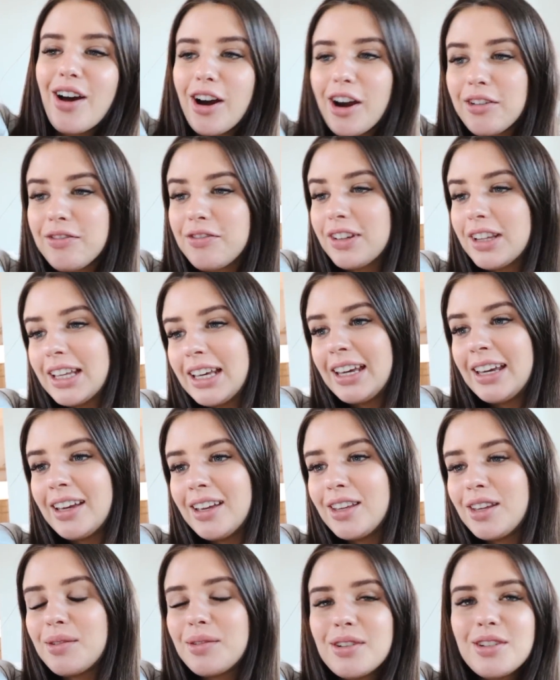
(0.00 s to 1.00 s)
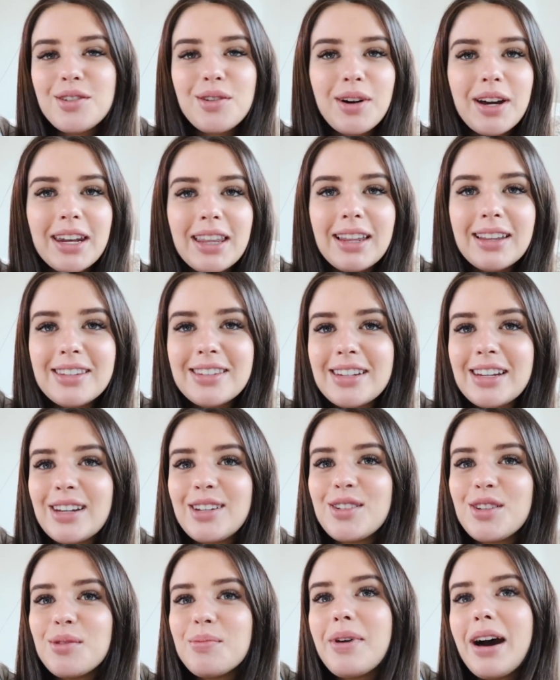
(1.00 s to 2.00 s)
hopefully you enjoyed
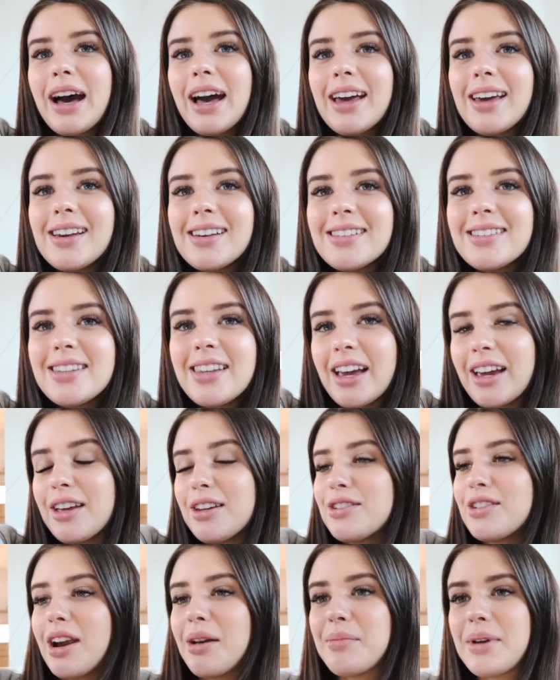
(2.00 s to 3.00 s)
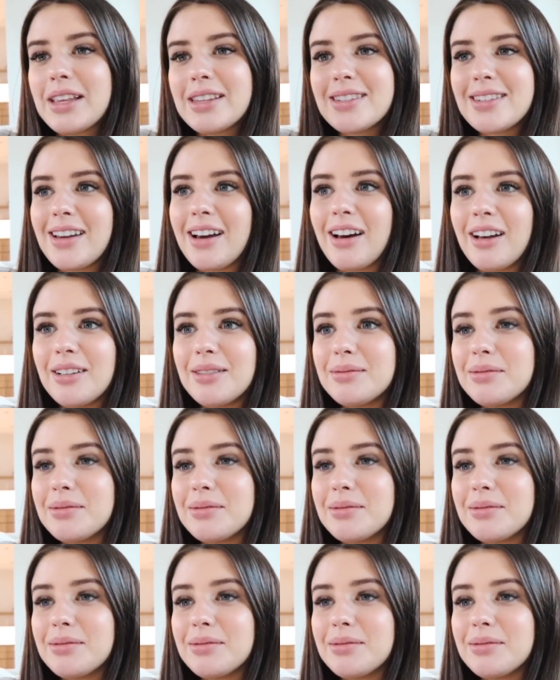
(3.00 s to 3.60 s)
listening to my second trimester